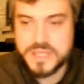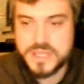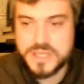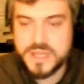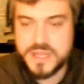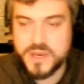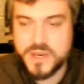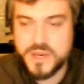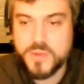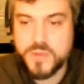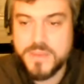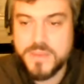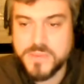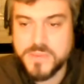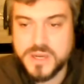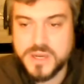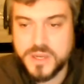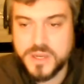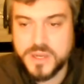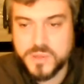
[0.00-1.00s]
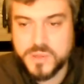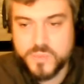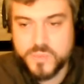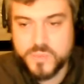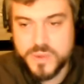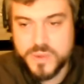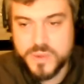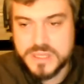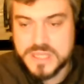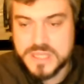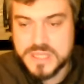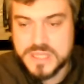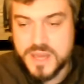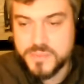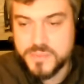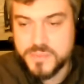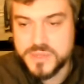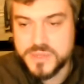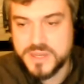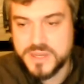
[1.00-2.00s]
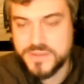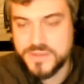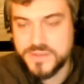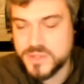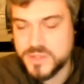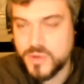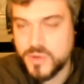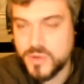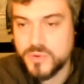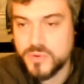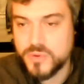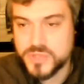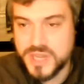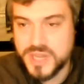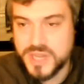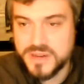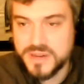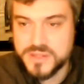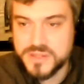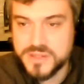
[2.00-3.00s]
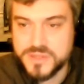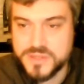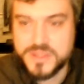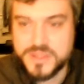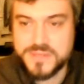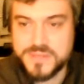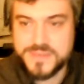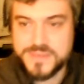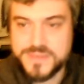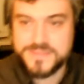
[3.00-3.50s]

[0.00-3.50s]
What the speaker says: that no member can own more than 10% of the total shares, so that